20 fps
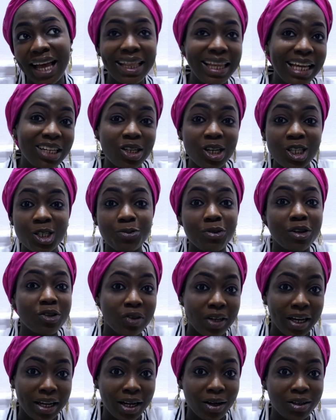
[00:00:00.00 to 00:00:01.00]
Let's just pray
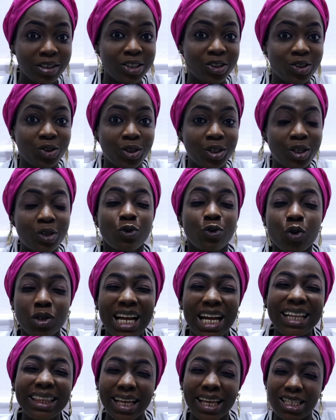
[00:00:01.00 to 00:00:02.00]
together on this journey. So
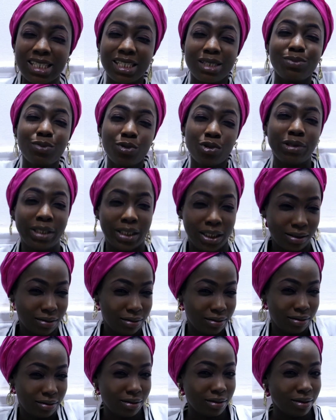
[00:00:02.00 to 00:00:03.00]
that testimony
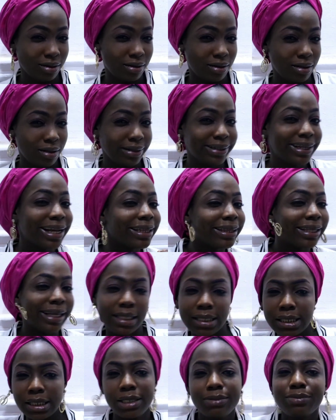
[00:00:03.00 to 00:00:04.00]
that
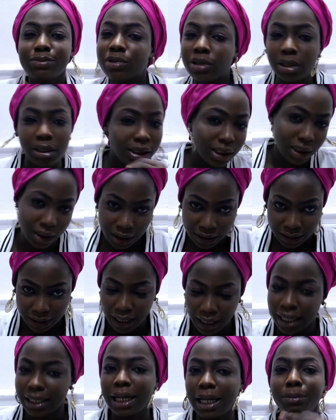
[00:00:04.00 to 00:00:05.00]

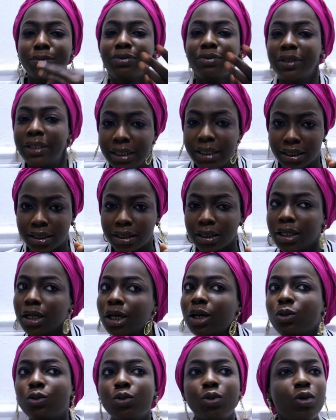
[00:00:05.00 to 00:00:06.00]
I'm bringing,
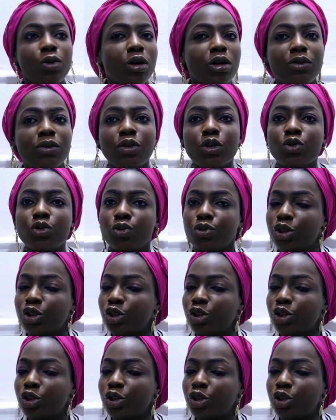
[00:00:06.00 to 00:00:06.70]
all of us will